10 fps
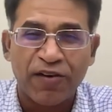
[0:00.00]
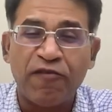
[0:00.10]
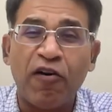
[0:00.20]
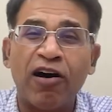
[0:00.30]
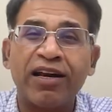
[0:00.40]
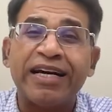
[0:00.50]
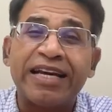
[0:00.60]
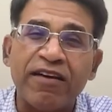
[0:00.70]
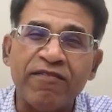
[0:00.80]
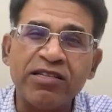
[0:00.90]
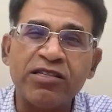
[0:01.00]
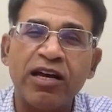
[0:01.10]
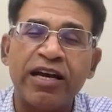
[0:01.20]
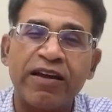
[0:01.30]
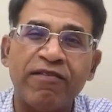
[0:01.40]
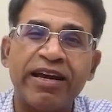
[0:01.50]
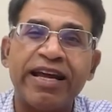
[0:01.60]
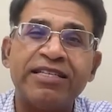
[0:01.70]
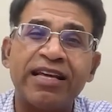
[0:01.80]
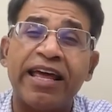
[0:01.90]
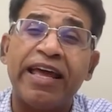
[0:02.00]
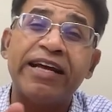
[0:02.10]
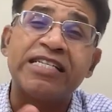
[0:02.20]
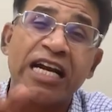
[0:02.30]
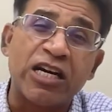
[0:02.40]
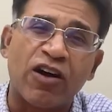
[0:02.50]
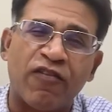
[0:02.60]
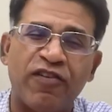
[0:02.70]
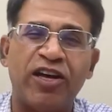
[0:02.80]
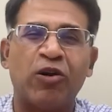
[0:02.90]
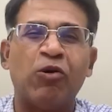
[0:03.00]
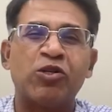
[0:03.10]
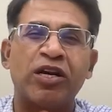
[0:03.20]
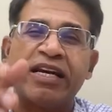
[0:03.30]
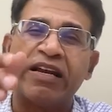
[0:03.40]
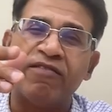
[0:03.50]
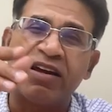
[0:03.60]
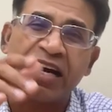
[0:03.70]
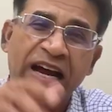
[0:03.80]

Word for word: For Davis, river is an agent of erosion. River